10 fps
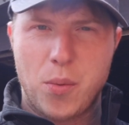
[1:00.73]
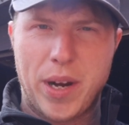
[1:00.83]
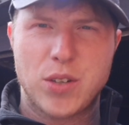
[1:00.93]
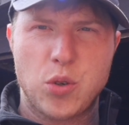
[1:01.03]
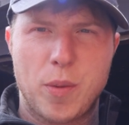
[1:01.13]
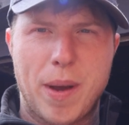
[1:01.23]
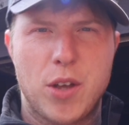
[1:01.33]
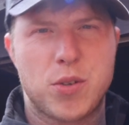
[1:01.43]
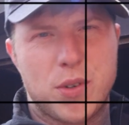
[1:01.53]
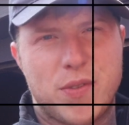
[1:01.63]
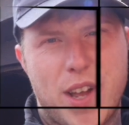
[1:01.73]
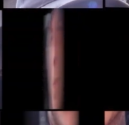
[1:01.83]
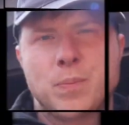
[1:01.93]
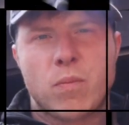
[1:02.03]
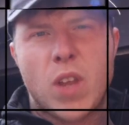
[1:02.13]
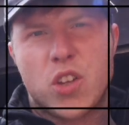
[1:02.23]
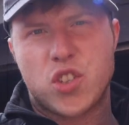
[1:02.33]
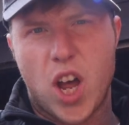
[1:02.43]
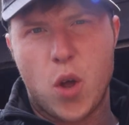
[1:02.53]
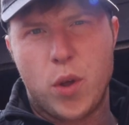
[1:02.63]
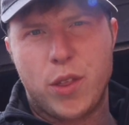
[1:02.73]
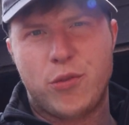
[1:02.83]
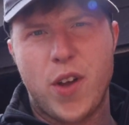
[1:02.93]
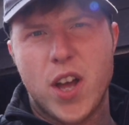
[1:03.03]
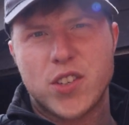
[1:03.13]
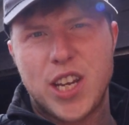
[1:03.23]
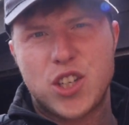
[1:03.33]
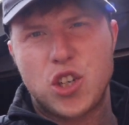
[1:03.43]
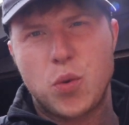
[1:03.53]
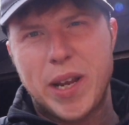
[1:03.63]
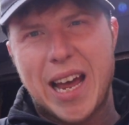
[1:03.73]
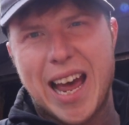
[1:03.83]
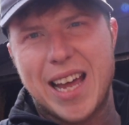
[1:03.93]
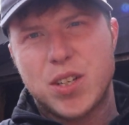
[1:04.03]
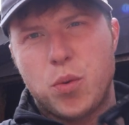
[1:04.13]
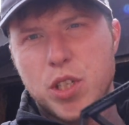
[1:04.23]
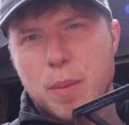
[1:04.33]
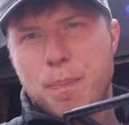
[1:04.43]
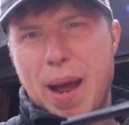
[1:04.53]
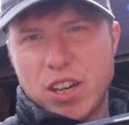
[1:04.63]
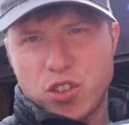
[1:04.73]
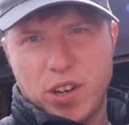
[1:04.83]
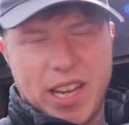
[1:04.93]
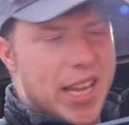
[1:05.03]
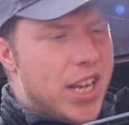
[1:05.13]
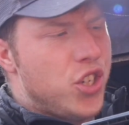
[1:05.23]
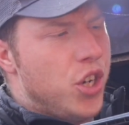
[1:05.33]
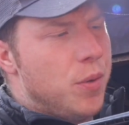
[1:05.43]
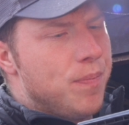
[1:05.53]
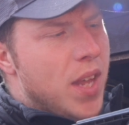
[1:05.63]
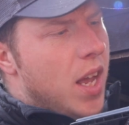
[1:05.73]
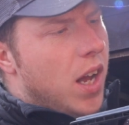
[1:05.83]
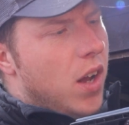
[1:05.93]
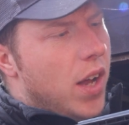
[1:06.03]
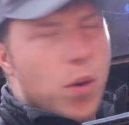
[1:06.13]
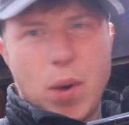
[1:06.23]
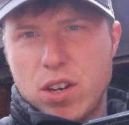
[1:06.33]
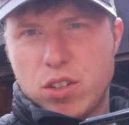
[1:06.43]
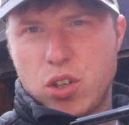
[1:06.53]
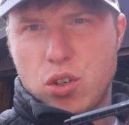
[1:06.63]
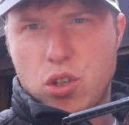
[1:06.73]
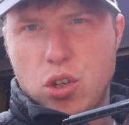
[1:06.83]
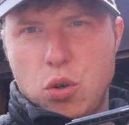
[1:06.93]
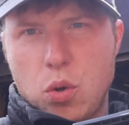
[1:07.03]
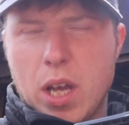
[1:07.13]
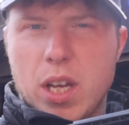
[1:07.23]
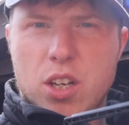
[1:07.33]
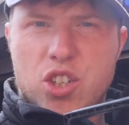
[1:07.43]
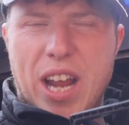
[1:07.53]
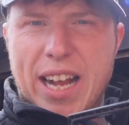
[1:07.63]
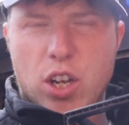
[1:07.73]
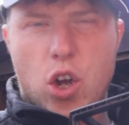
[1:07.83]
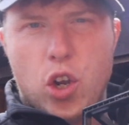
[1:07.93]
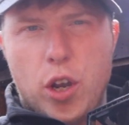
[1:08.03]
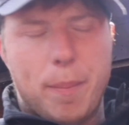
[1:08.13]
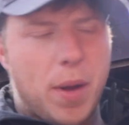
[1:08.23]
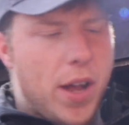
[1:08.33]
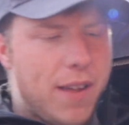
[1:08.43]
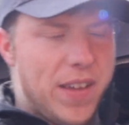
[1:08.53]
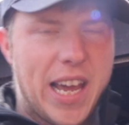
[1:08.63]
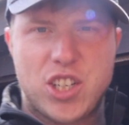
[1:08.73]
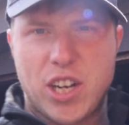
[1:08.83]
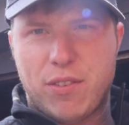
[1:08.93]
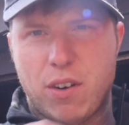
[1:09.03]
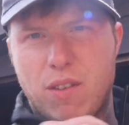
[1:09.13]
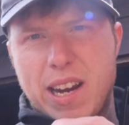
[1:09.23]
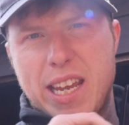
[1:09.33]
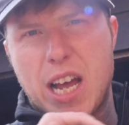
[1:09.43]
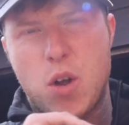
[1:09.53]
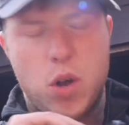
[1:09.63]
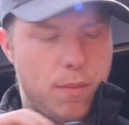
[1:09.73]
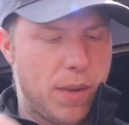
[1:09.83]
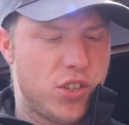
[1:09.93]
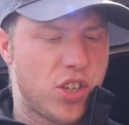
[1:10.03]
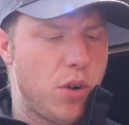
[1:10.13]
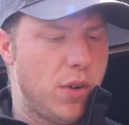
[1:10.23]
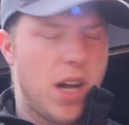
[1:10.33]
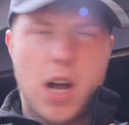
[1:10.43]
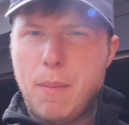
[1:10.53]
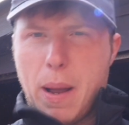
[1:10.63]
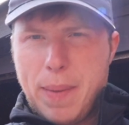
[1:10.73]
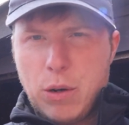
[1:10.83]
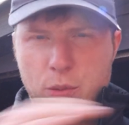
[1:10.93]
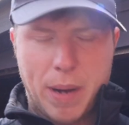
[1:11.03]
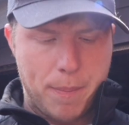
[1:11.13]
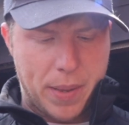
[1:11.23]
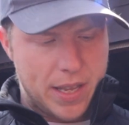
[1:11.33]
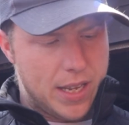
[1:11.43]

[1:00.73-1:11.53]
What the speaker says: we're going to talk about those ones first. So the first issue we had was a battery issue. I went to check on my VHF radio, my sonar and my bilge pump,